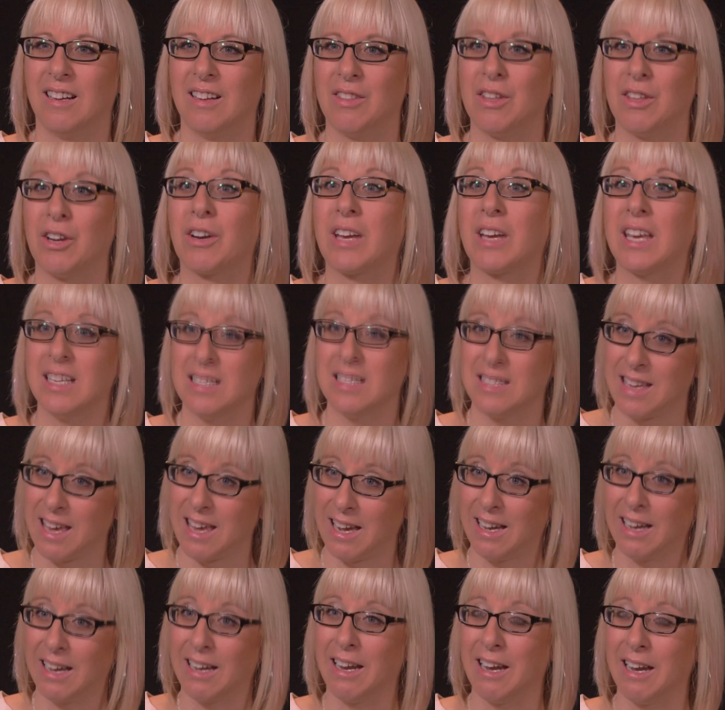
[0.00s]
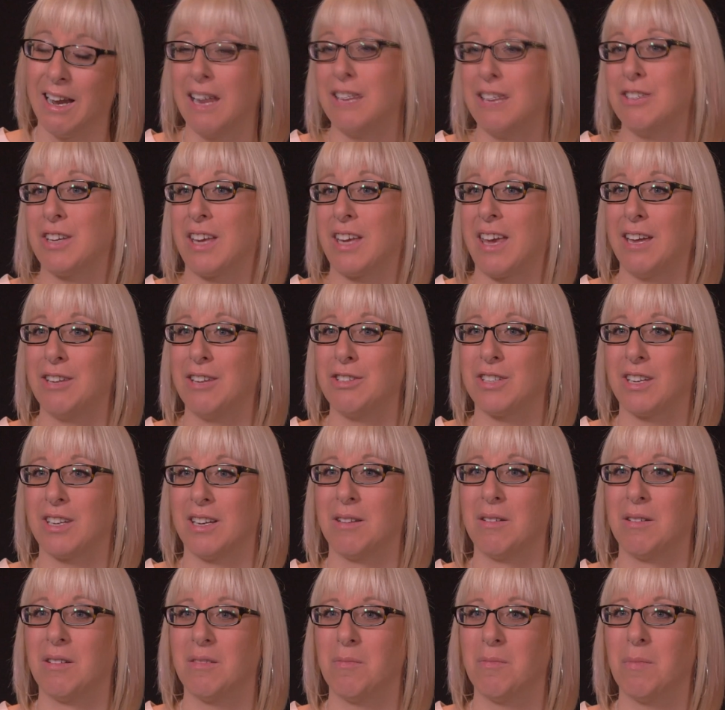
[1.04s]
their kids getting an
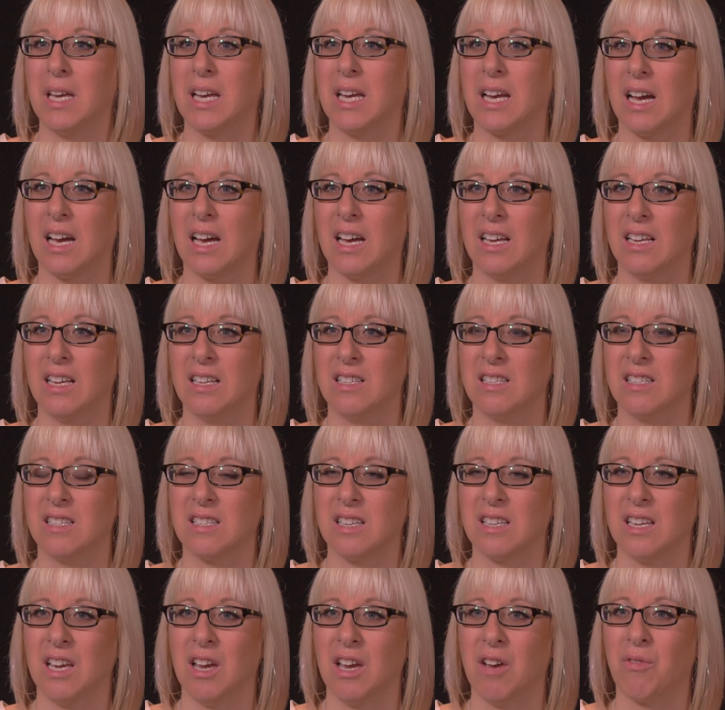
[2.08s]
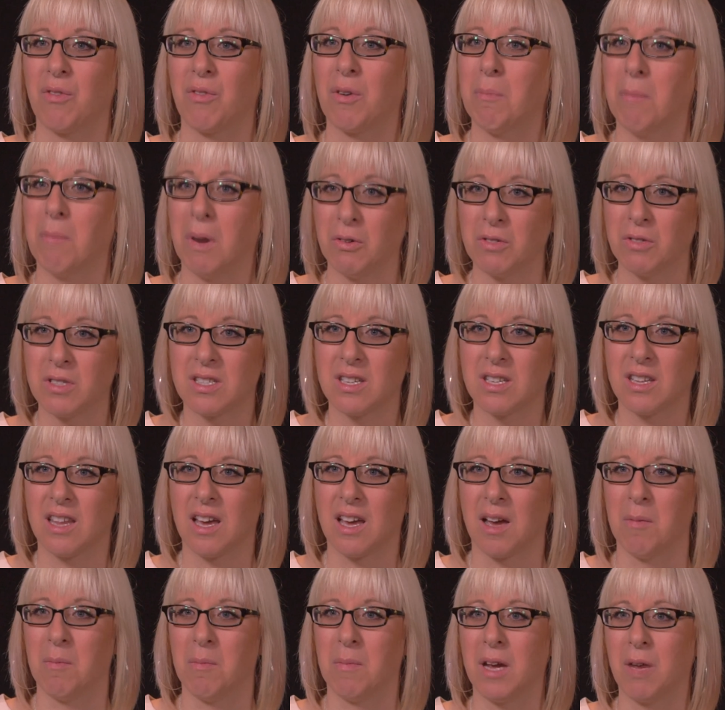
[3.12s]
education, because for most of
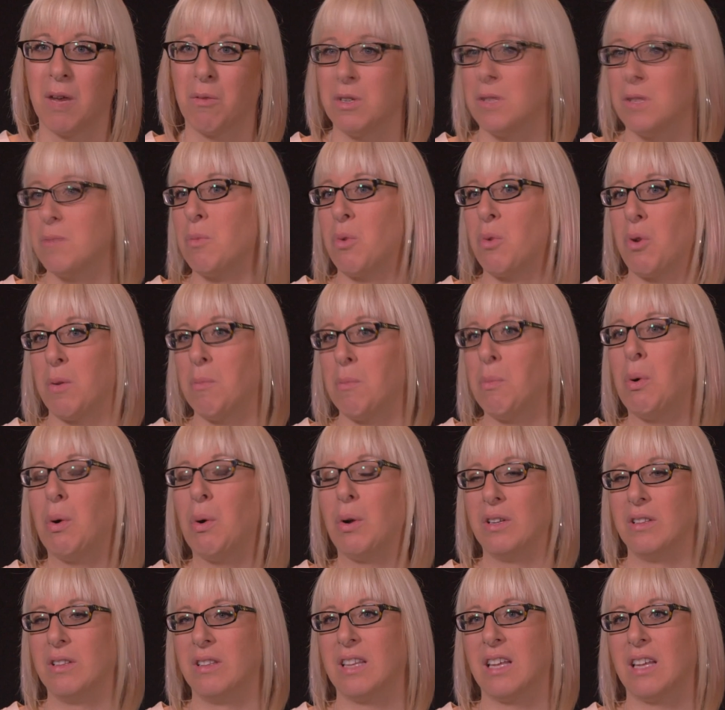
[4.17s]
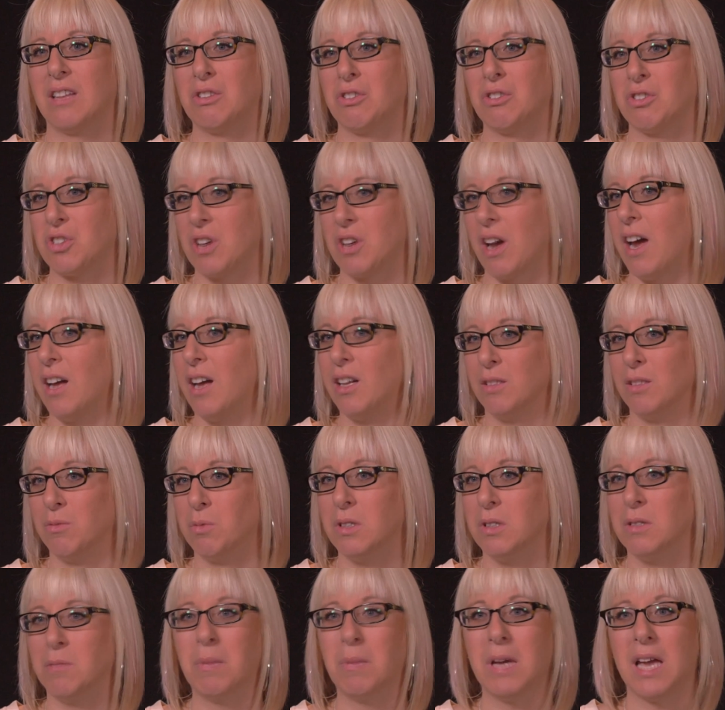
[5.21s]
them it was more important that their child
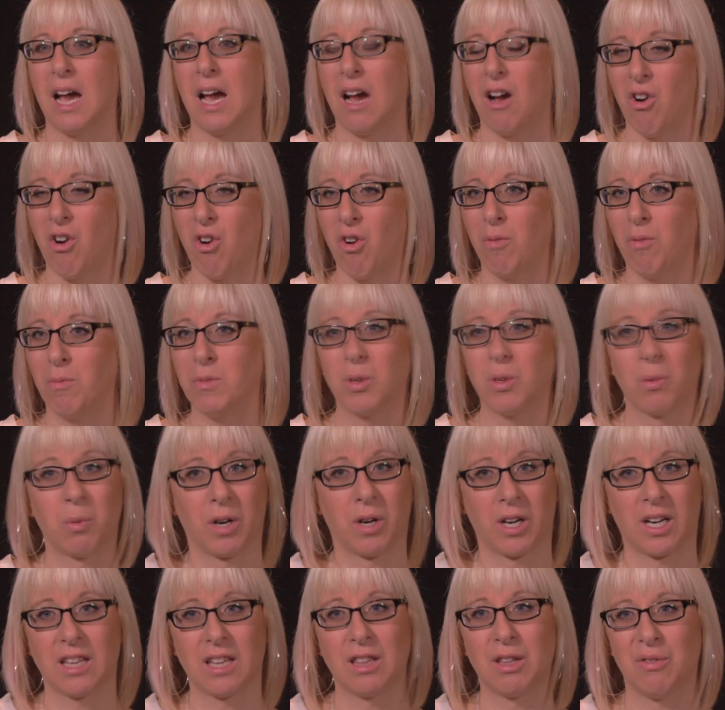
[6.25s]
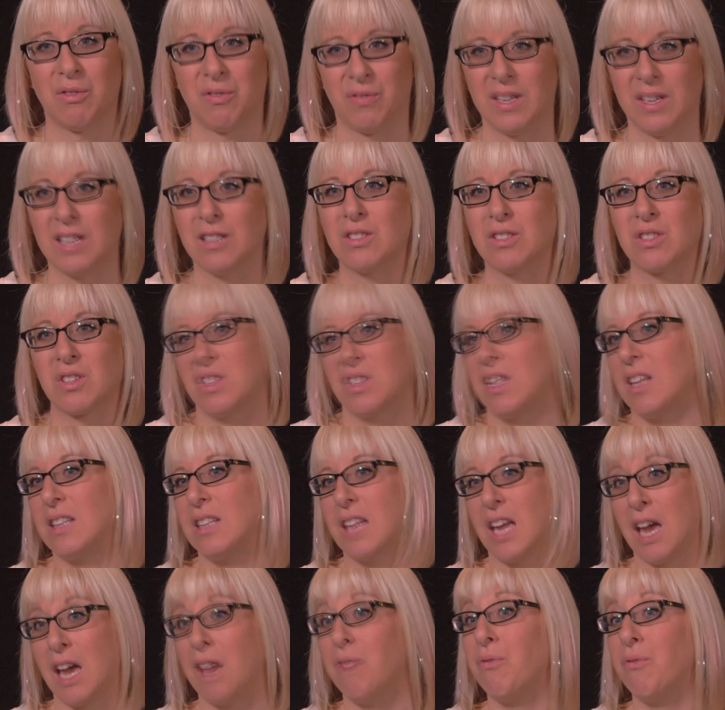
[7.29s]
would be at home to work in the field so that
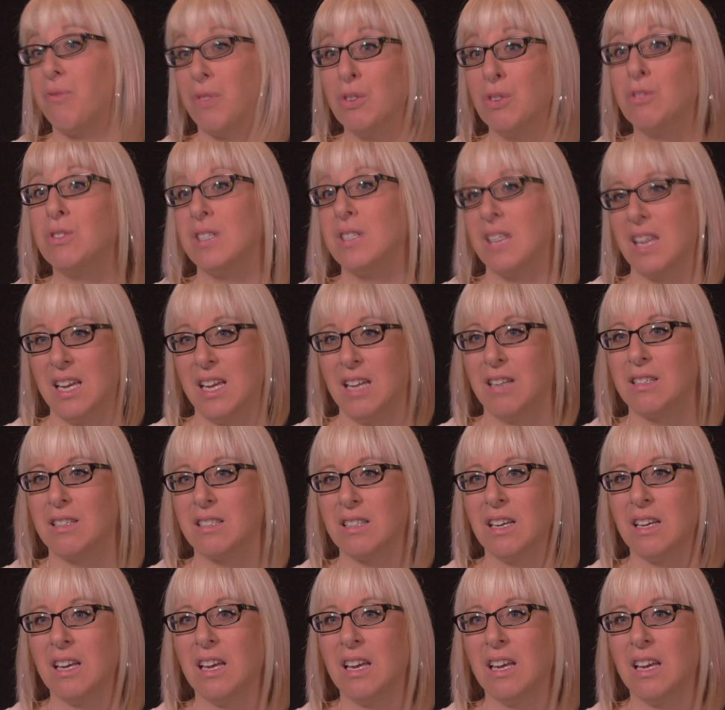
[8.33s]
they have food to eat